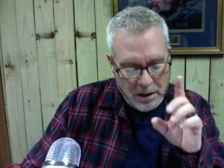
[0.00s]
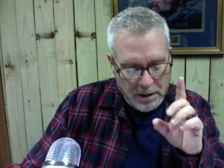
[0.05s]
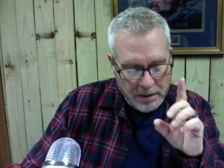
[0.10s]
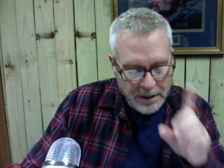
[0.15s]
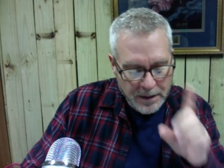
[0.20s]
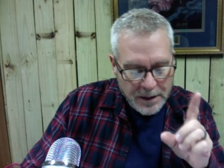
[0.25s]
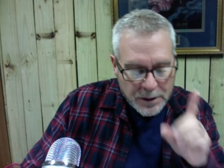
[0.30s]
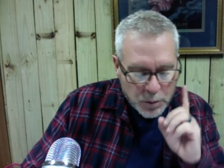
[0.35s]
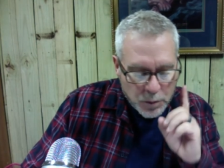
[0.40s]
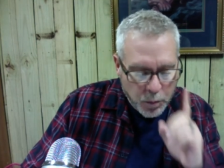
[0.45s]

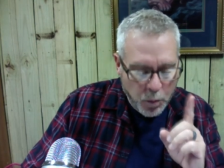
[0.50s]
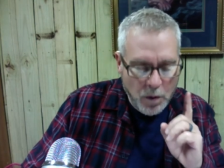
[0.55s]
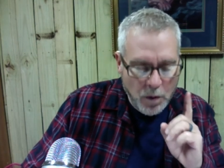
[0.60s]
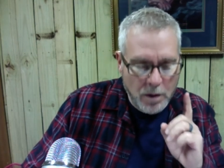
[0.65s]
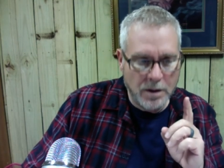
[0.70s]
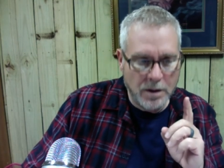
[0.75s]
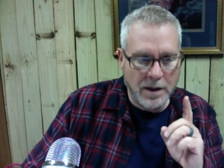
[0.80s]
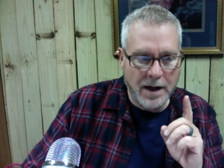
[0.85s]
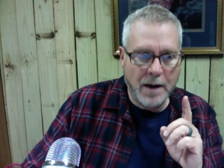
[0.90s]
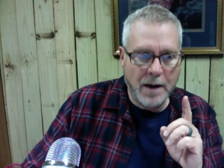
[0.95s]
This
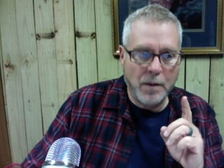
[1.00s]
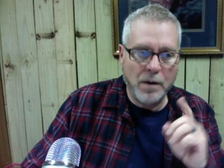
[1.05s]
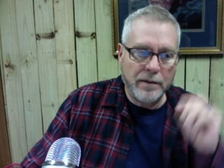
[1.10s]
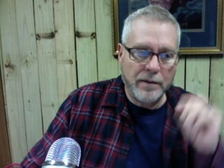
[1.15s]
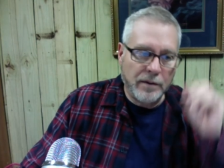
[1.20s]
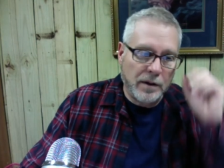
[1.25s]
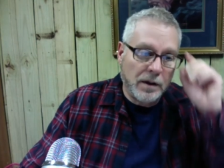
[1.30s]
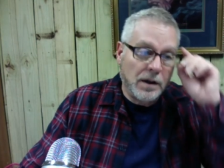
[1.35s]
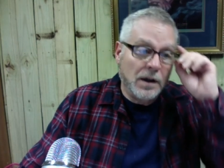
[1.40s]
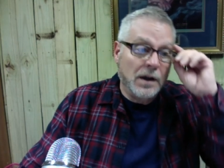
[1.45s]
word,
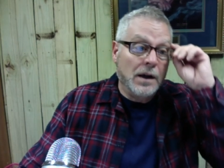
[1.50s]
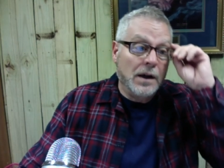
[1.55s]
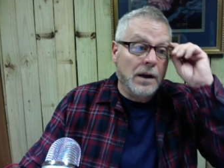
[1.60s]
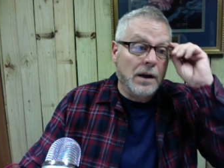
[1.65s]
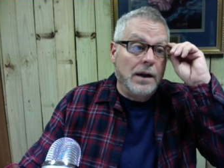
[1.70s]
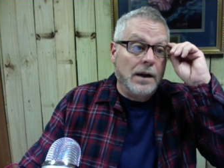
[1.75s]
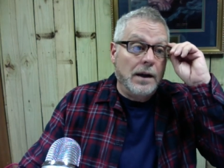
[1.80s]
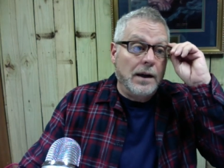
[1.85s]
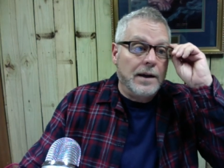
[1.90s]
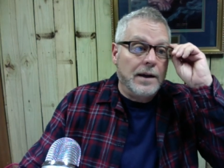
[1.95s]
however,
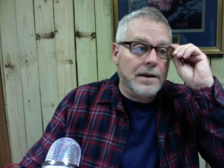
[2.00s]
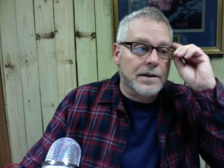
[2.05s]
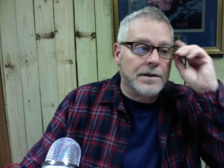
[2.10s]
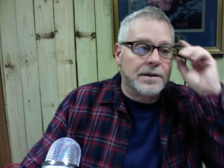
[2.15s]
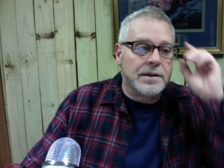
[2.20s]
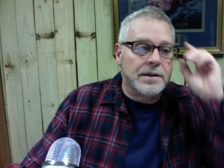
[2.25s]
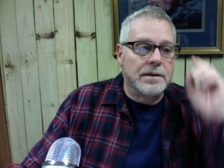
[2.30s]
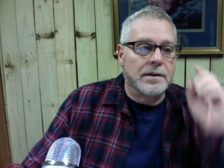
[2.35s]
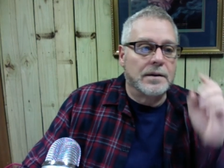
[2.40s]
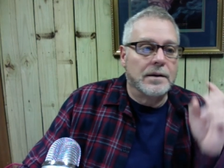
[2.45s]

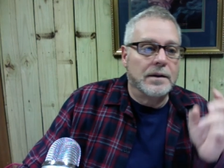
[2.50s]
is